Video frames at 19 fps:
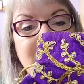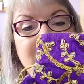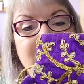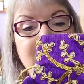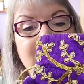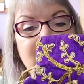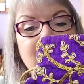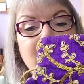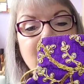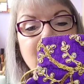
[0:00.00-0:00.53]

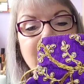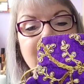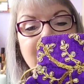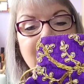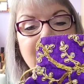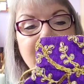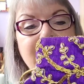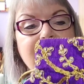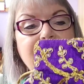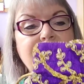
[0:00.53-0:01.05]

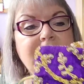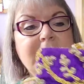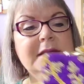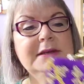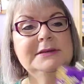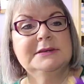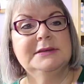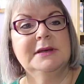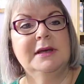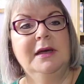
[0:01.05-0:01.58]
embroidery, I think it
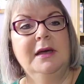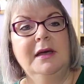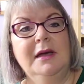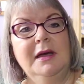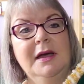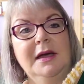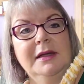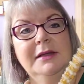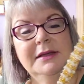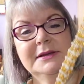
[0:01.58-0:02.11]
is,
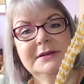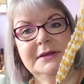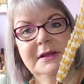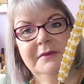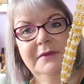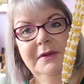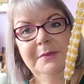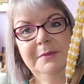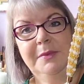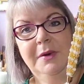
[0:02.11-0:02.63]
and this
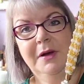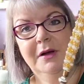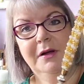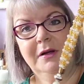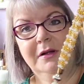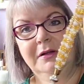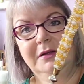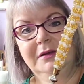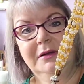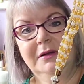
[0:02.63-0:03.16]
lovely
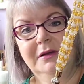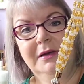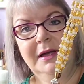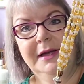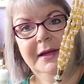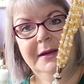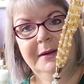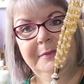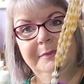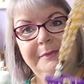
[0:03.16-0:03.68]
pearl
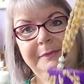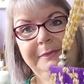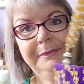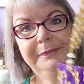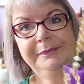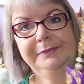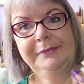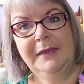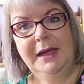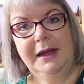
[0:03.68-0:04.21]

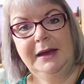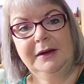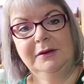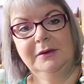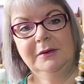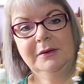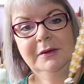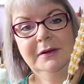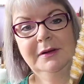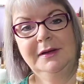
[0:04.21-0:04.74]

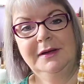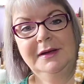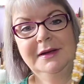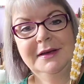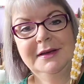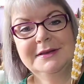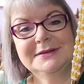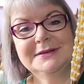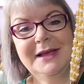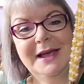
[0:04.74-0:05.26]
handle.
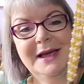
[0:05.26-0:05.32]
So